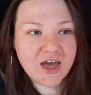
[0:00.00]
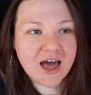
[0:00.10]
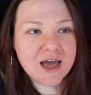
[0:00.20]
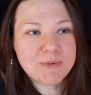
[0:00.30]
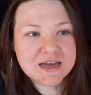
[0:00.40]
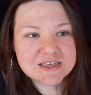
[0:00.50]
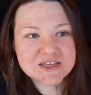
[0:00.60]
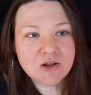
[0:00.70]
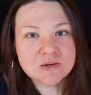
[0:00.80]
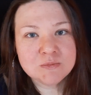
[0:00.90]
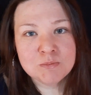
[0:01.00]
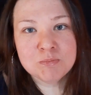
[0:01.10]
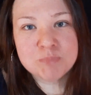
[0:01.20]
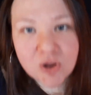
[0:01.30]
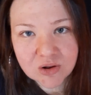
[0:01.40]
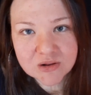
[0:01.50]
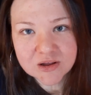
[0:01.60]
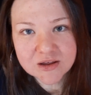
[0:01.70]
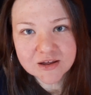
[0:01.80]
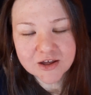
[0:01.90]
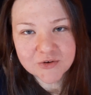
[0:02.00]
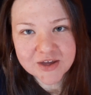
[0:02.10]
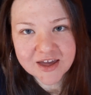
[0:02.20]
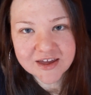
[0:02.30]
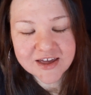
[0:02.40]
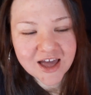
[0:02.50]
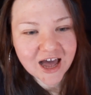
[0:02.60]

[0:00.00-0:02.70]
I buy salt in bulk, okay?